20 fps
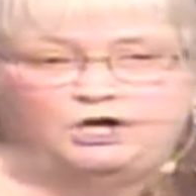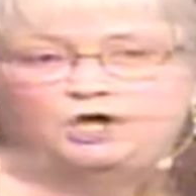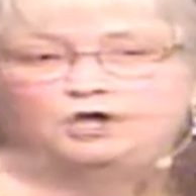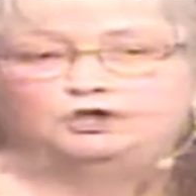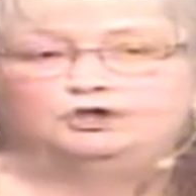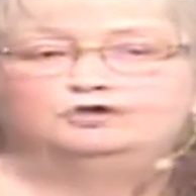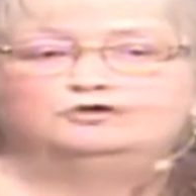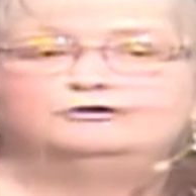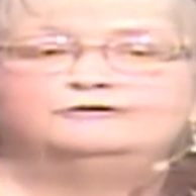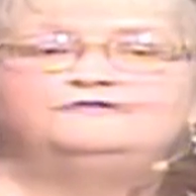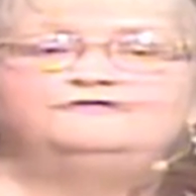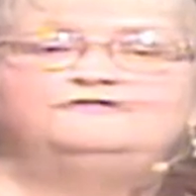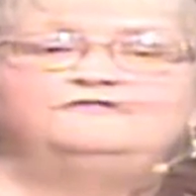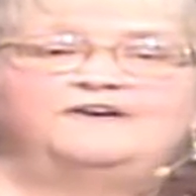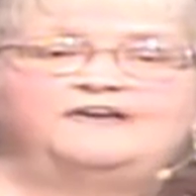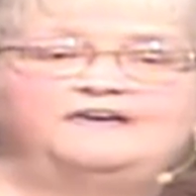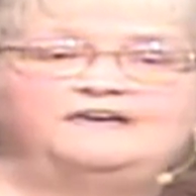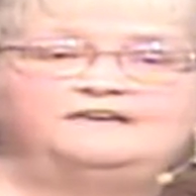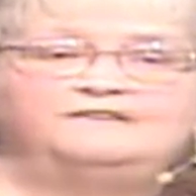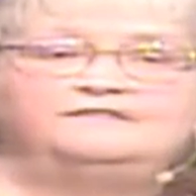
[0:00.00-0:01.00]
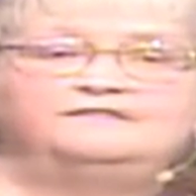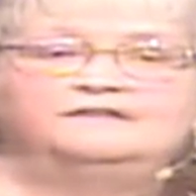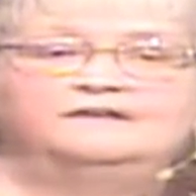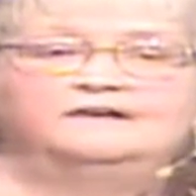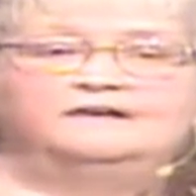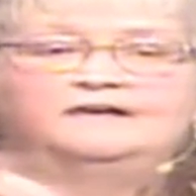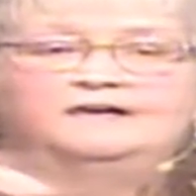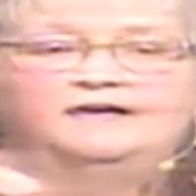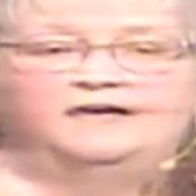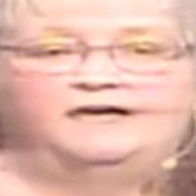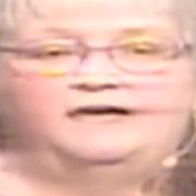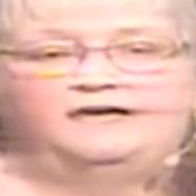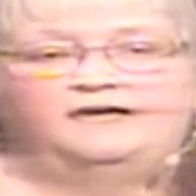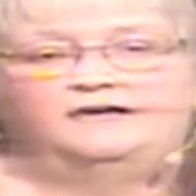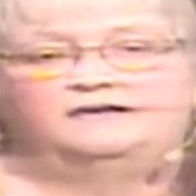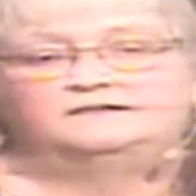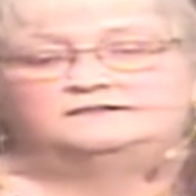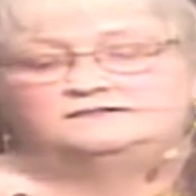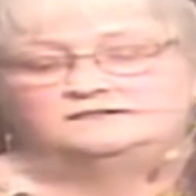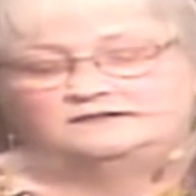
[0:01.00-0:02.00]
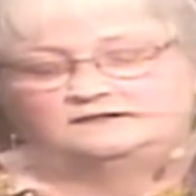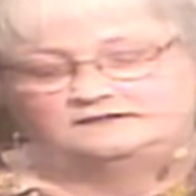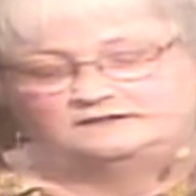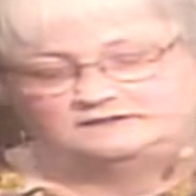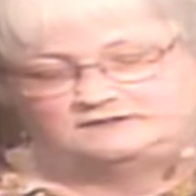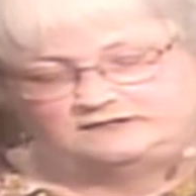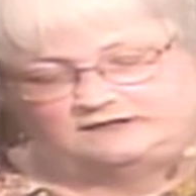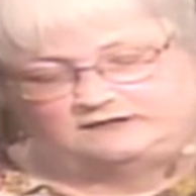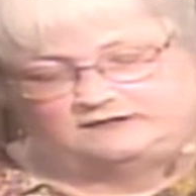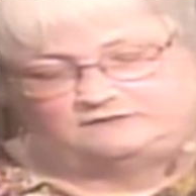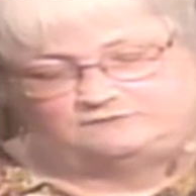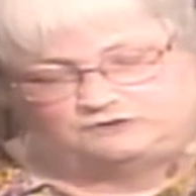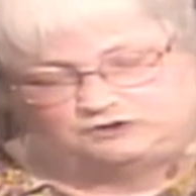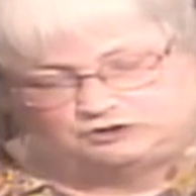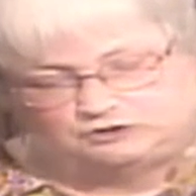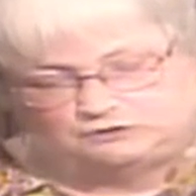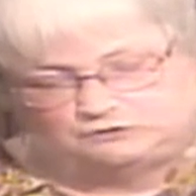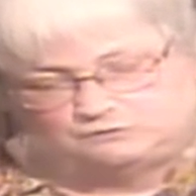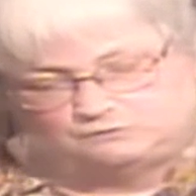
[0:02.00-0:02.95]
Your faith has saved you.